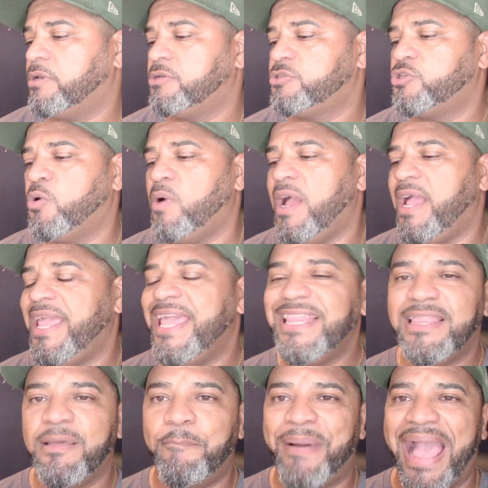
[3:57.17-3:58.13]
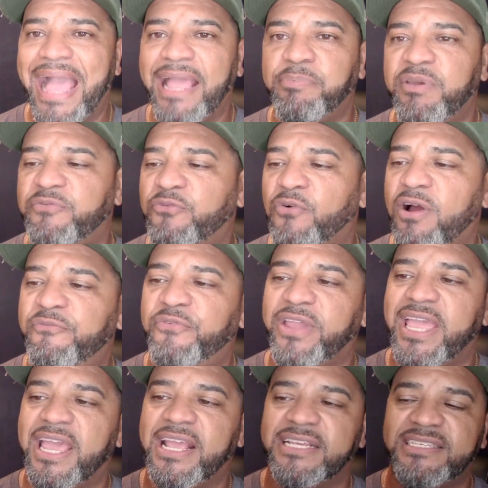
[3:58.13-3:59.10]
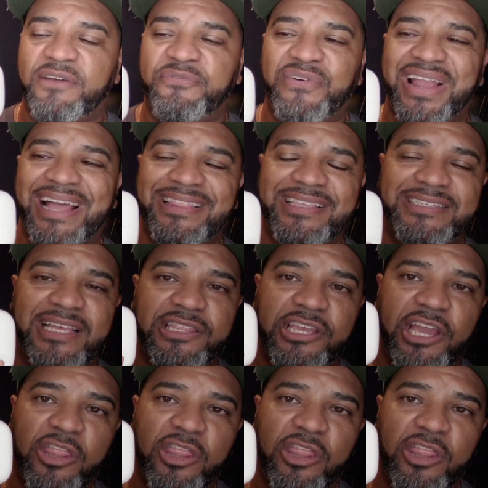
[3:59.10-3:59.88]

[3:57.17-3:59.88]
So in the back, before I forget, because I forgot this on